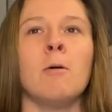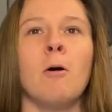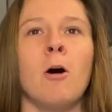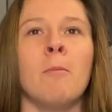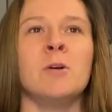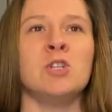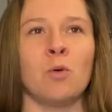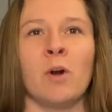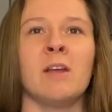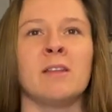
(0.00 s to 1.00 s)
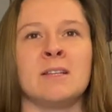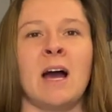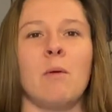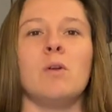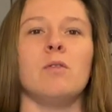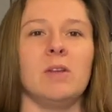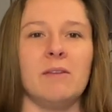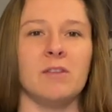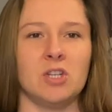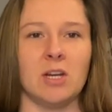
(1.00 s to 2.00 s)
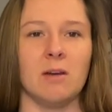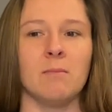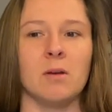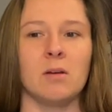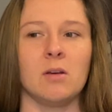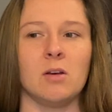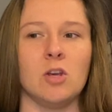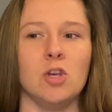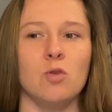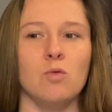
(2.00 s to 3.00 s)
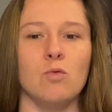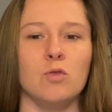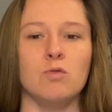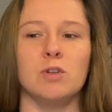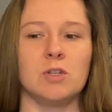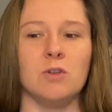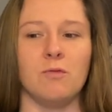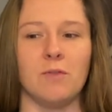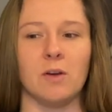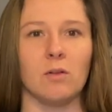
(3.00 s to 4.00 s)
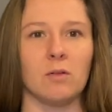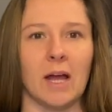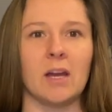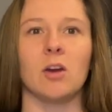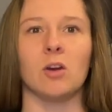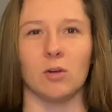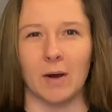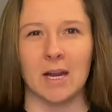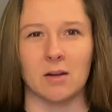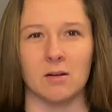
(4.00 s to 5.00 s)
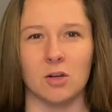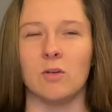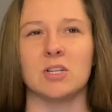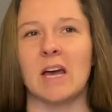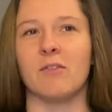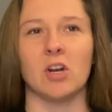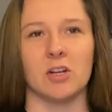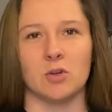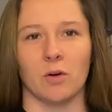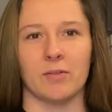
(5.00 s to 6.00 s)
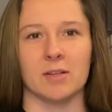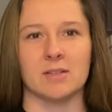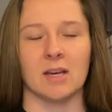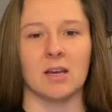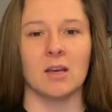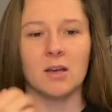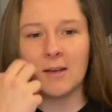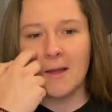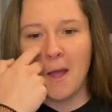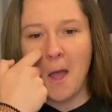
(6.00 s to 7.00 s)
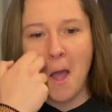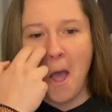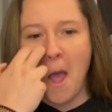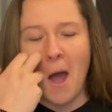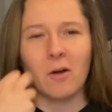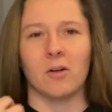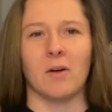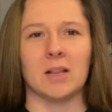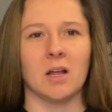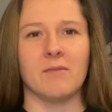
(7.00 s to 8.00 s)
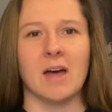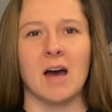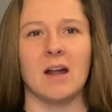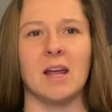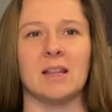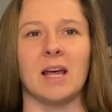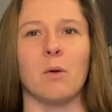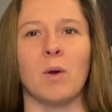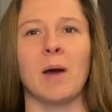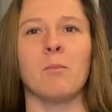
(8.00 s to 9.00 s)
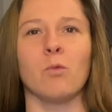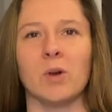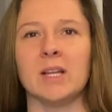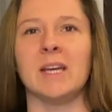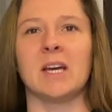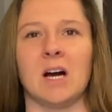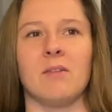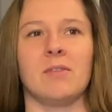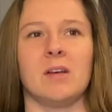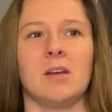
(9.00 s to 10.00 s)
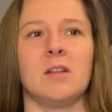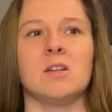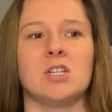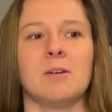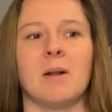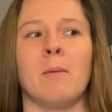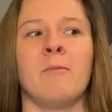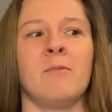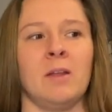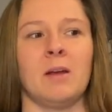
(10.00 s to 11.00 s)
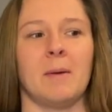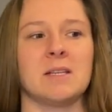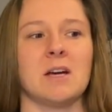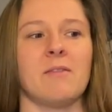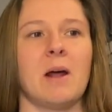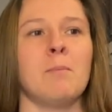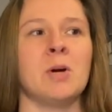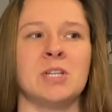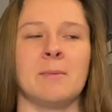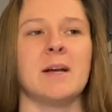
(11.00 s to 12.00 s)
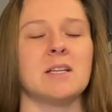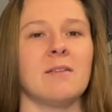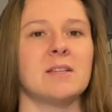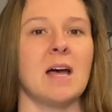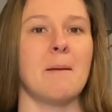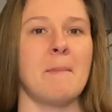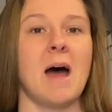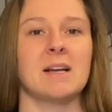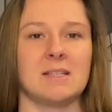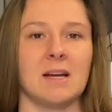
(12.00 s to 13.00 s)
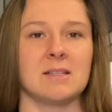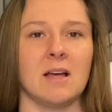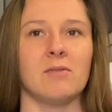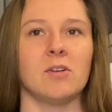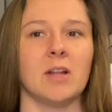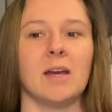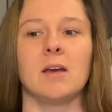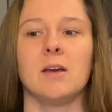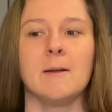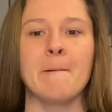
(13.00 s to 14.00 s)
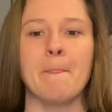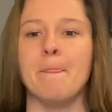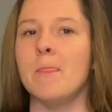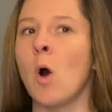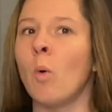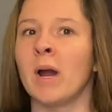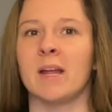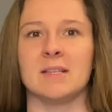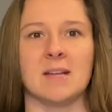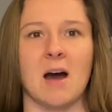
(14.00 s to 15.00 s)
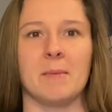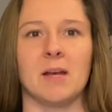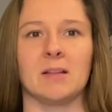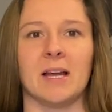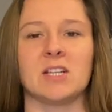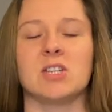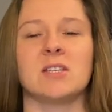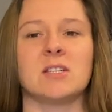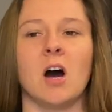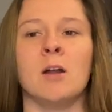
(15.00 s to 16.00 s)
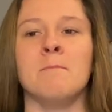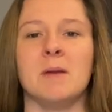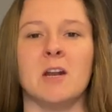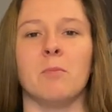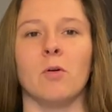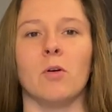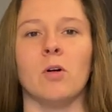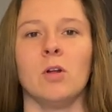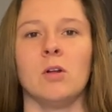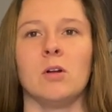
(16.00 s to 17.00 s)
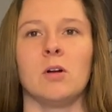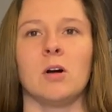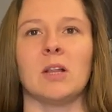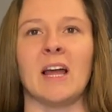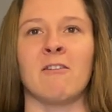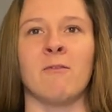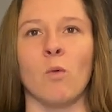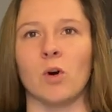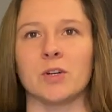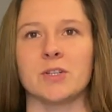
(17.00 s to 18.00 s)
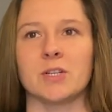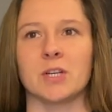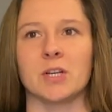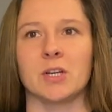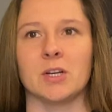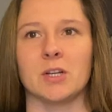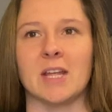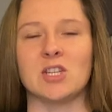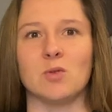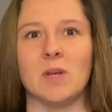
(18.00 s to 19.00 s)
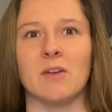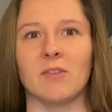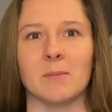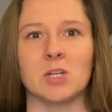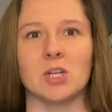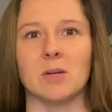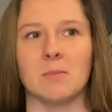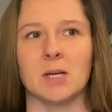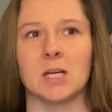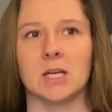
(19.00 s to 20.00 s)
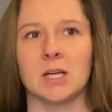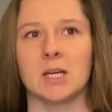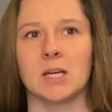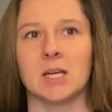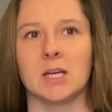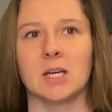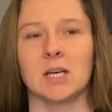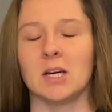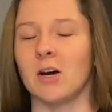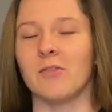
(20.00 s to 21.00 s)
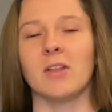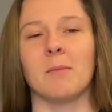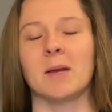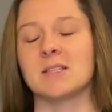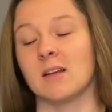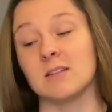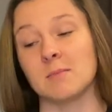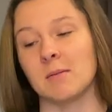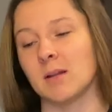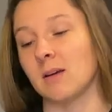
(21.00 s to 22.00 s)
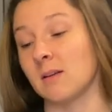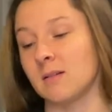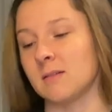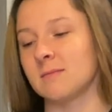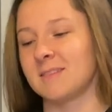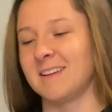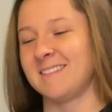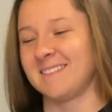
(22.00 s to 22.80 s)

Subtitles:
a majority of the time when you leave the gym, you feel like great. You just have good endorphins. Like, I don't know, I love that. And like when I'm really confident in the gym and I'm feeling myself and I'm pushing myself to that next level, like no one can stop me. Like it's just this unbeatable like force that you get from the gym. Hopefully that makes sense. Maybe not, I don't know.